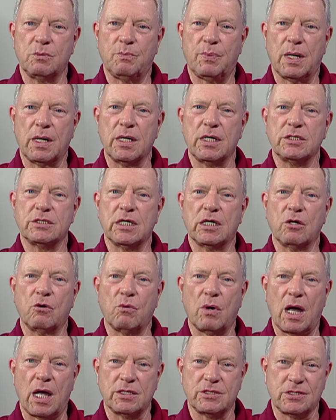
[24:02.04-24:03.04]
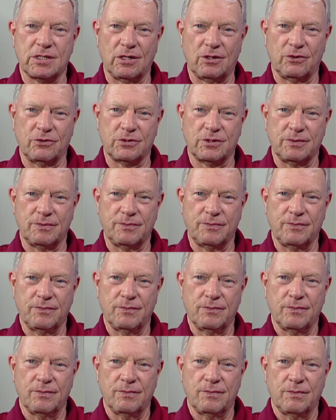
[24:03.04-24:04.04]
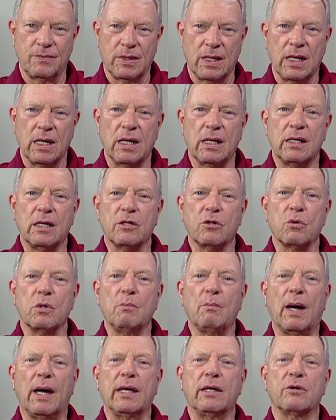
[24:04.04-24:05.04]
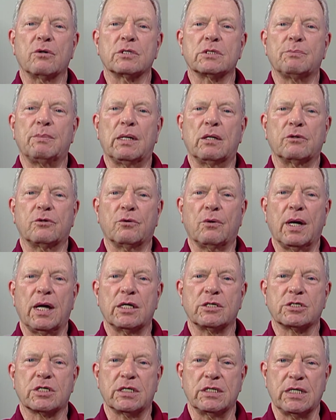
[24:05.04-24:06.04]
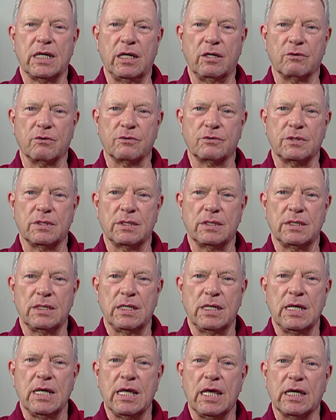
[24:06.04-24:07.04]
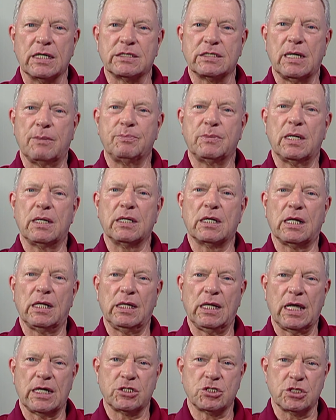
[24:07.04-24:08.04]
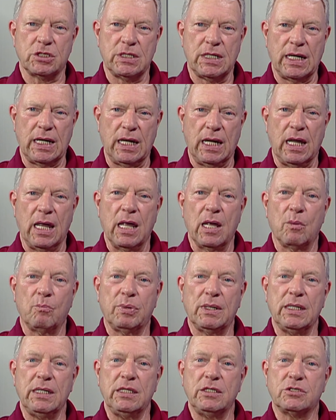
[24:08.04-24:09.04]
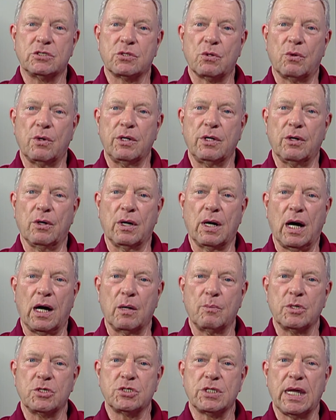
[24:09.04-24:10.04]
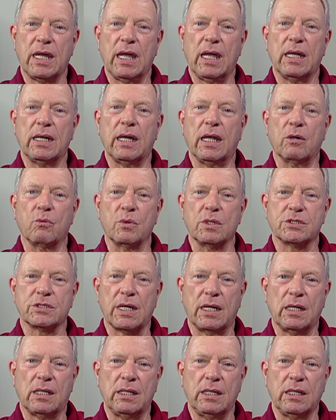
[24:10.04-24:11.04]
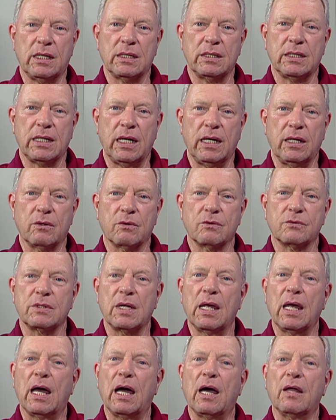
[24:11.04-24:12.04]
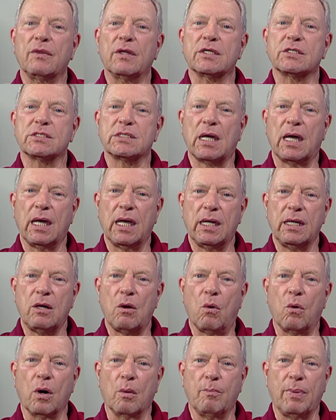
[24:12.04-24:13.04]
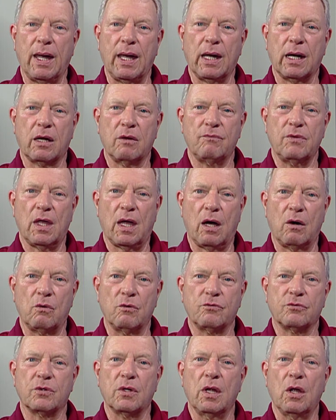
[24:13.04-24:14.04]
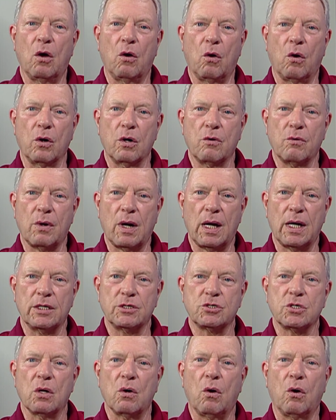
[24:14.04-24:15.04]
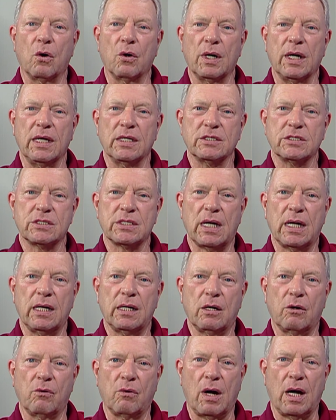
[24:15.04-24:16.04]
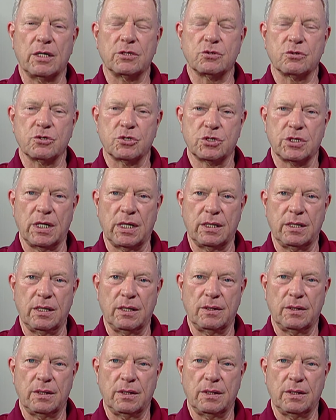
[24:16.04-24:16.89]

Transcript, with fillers: parties and garage sales. Another reminder is about trash containers. Except on collection day, please store your garbage can and recycling containers on the side or back of the house or garage or inside a garage or shed.